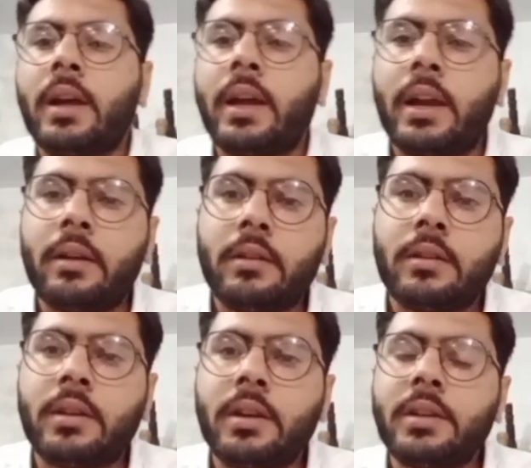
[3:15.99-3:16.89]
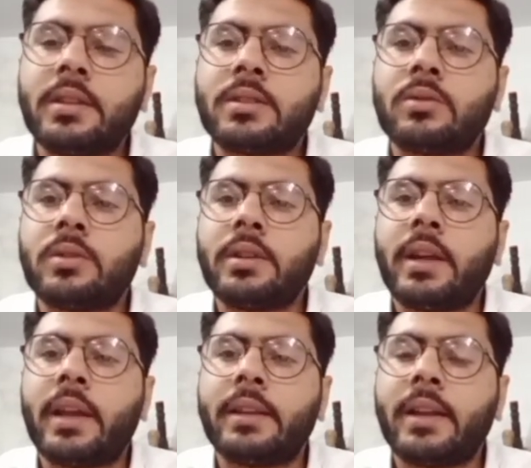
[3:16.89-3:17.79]
and read the story
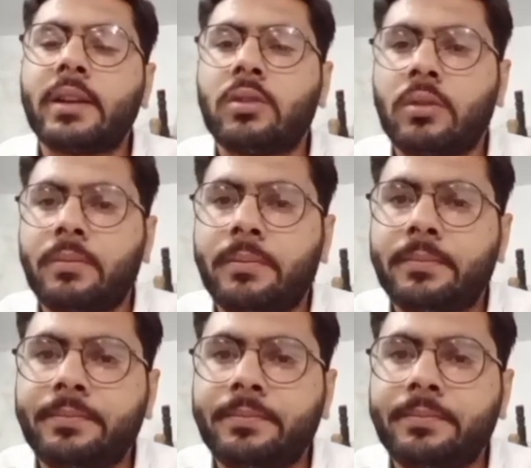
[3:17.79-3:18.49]
in that group.